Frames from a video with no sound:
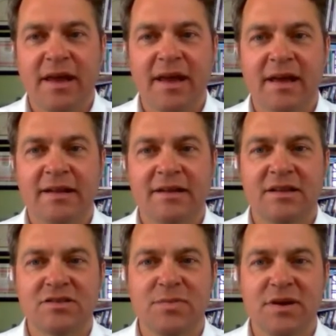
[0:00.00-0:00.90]
And
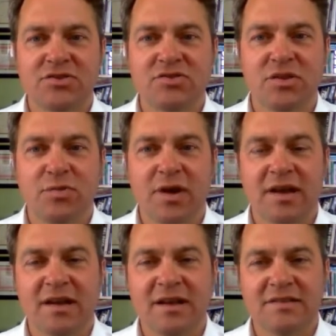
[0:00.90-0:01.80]
Klusterbox usually
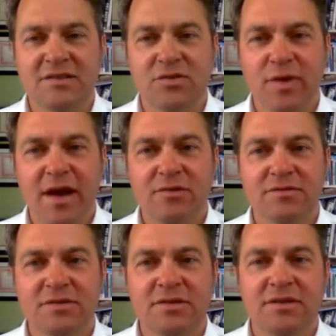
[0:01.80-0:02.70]
recognizes the
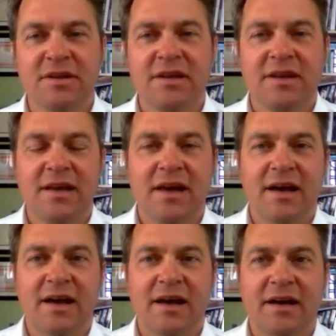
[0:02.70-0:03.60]
route,
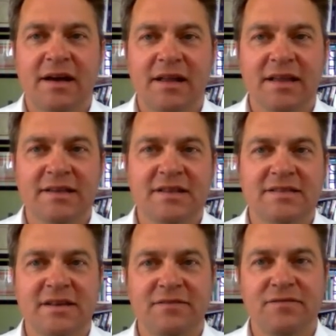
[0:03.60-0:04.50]
unless
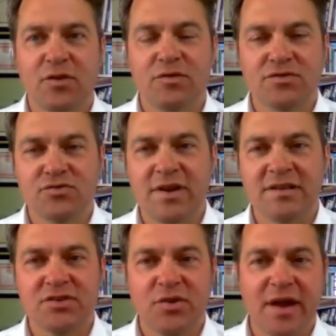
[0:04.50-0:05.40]
it's a floater
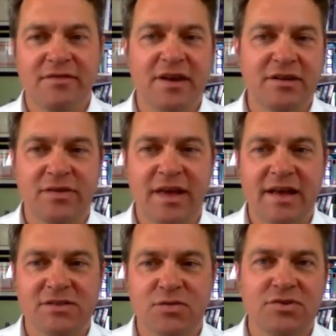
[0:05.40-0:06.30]
string, so you have to enter
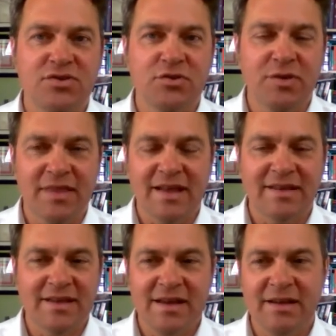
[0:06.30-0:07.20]
that. So once you get
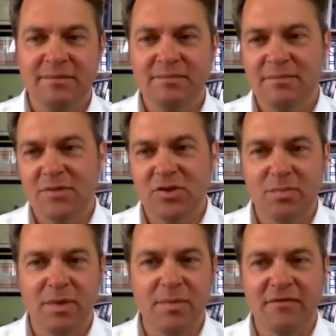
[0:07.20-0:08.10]
that done, it
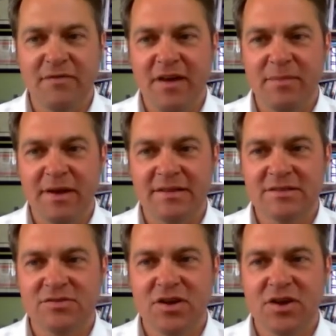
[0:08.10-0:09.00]
took me about 5
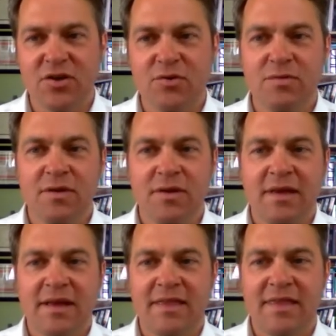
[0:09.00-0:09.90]
minutes or so,
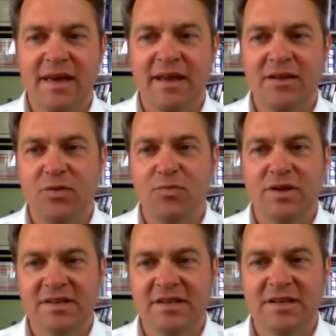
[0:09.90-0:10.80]
then you
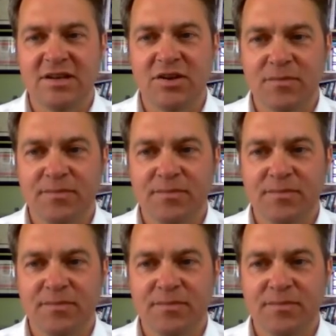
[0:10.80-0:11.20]
press continue.